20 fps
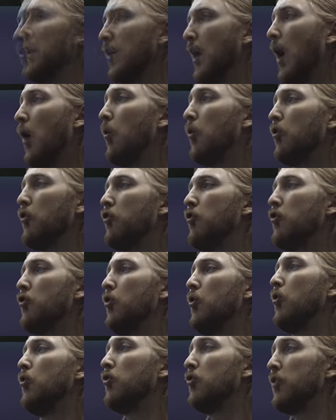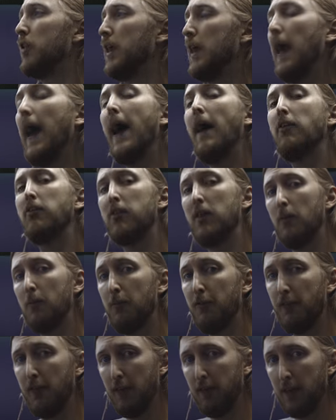I would choose the
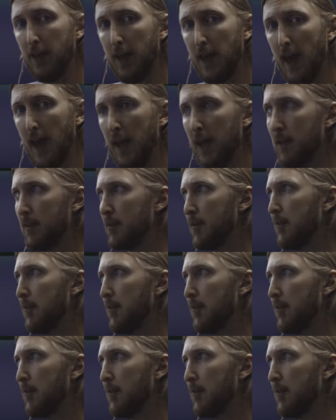SM58.